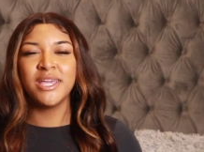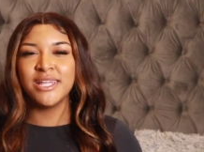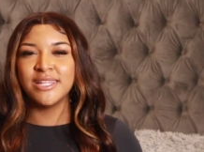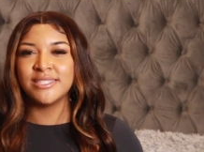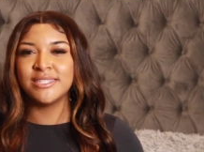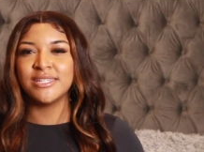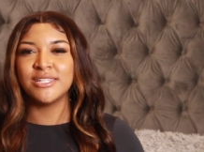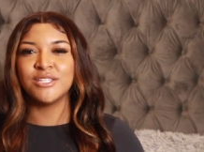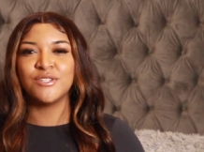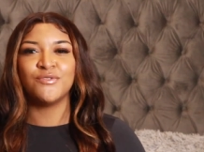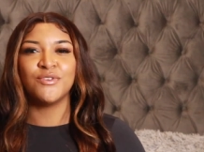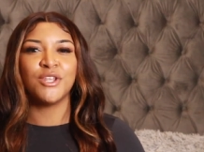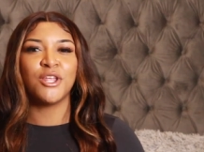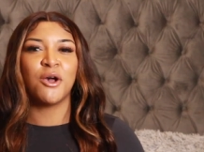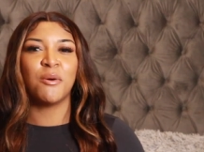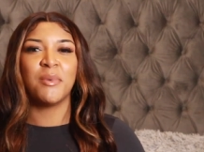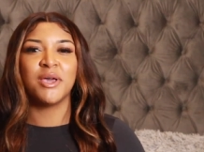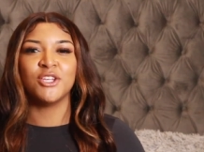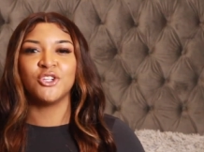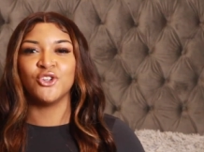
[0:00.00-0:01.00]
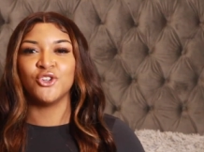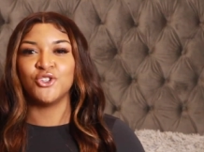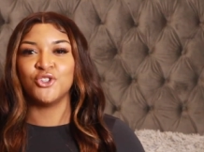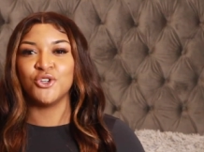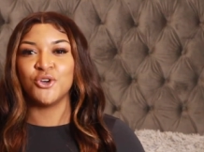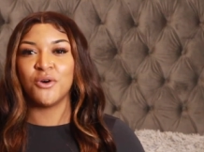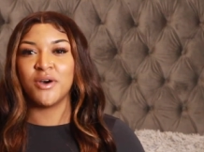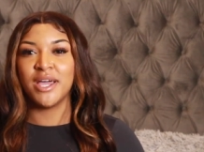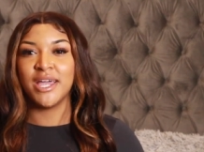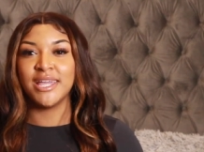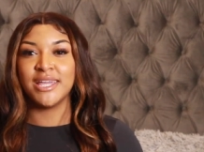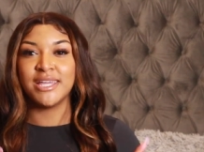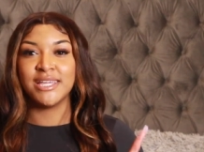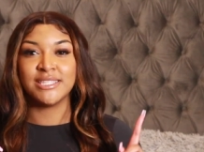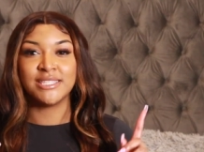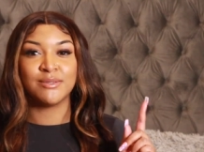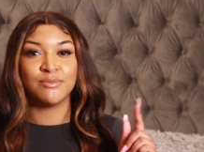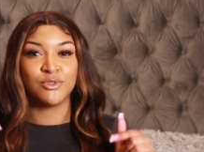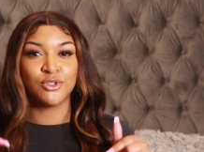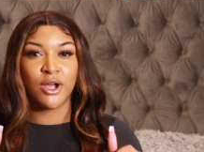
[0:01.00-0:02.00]
get into this video make sure you go ahead
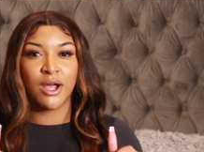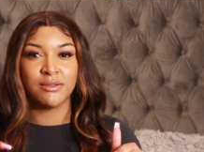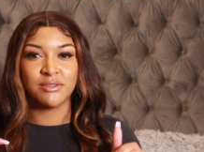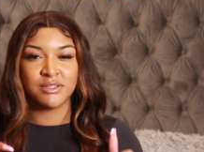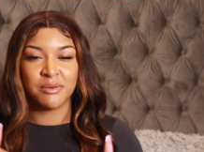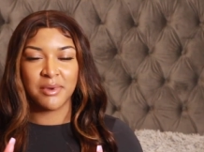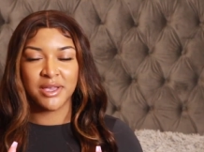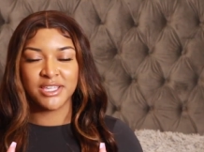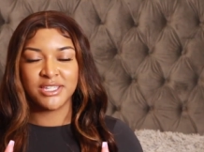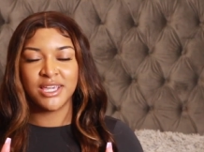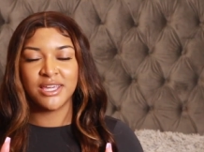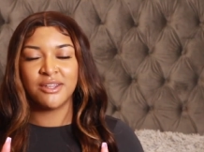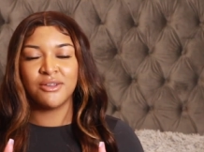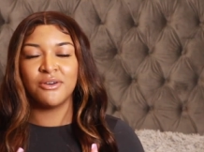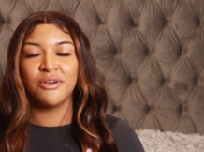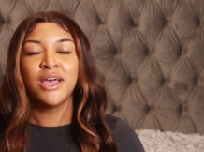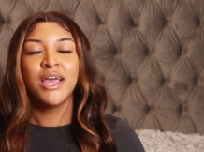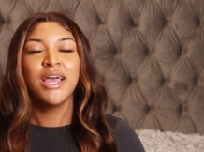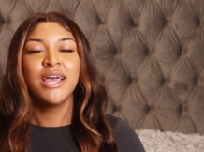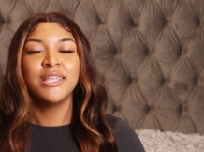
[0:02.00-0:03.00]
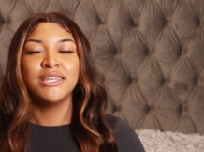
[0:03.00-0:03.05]
and subscribe to my channel